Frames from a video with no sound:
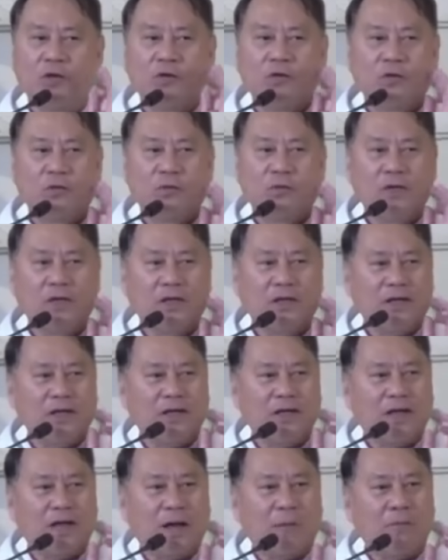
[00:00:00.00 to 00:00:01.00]
to
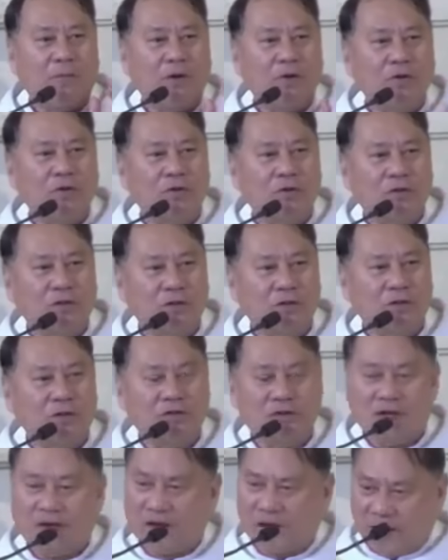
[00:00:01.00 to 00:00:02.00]
the
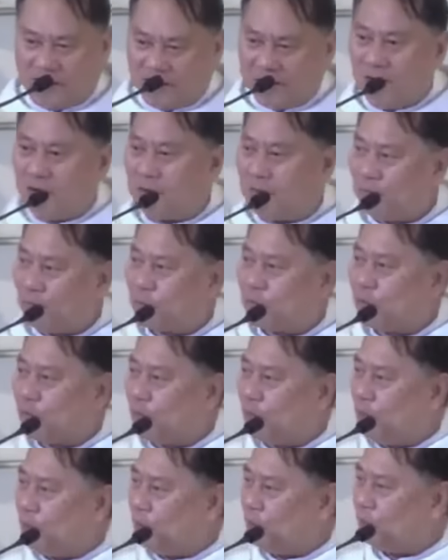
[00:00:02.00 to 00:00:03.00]
apostles and therefore to
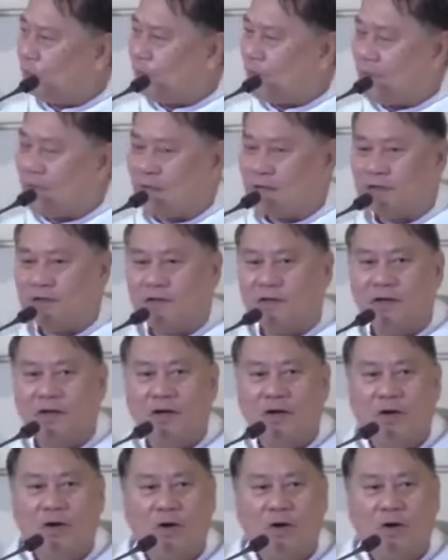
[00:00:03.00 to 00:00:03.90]
all of us